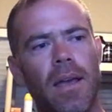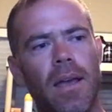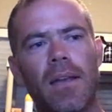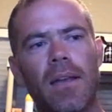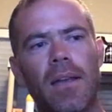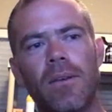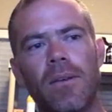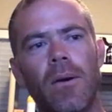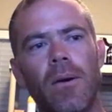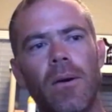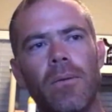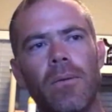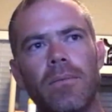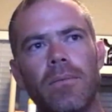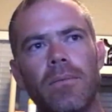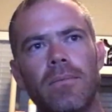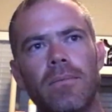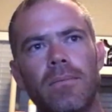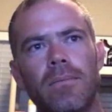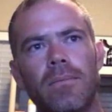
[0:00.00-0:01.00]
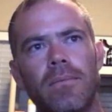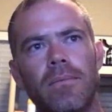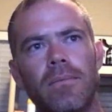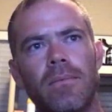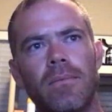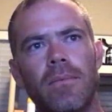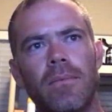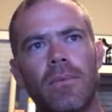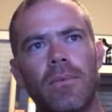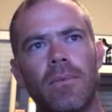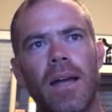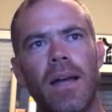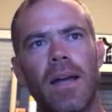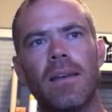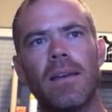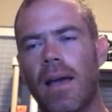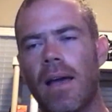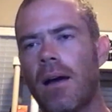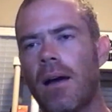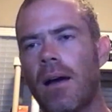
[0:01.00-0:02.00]
Antone
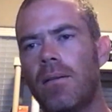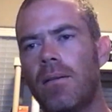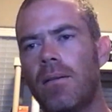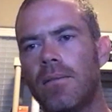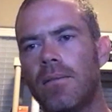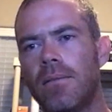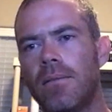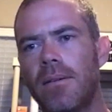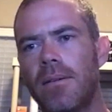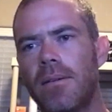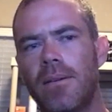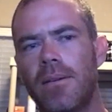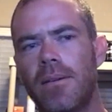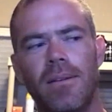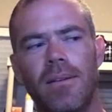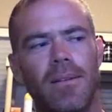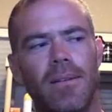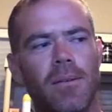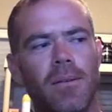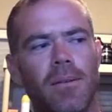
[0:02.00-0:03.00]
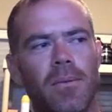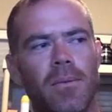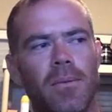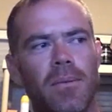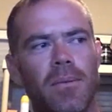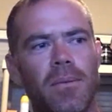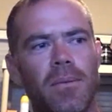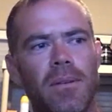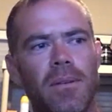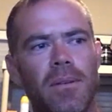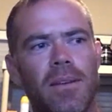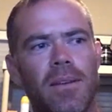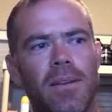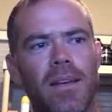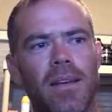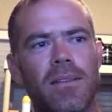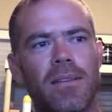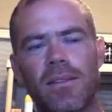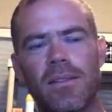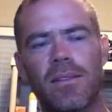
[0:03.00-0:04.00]
right now
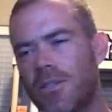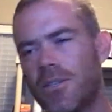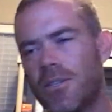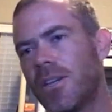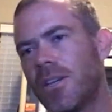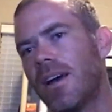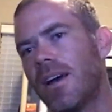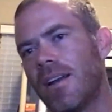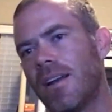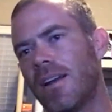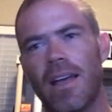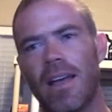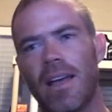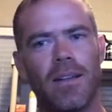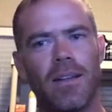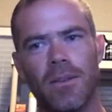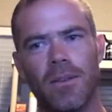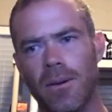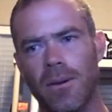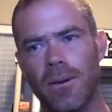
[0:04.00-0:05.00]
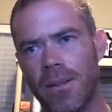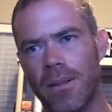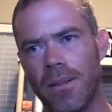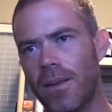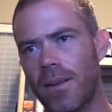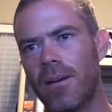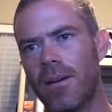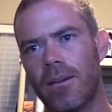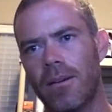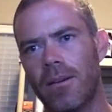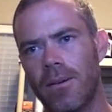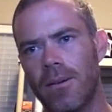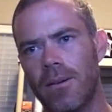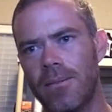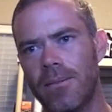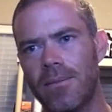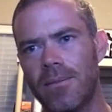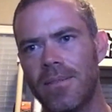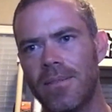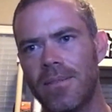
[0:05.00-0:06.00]
kicks the shit out of Antone a year ago,
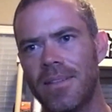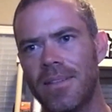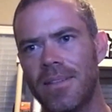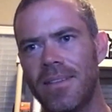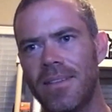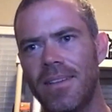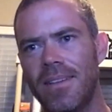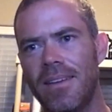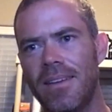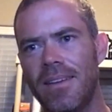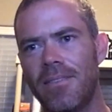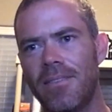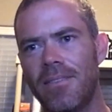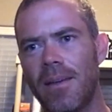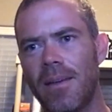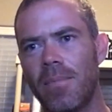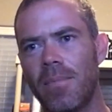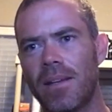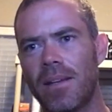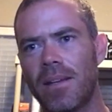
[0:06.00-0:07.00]
if that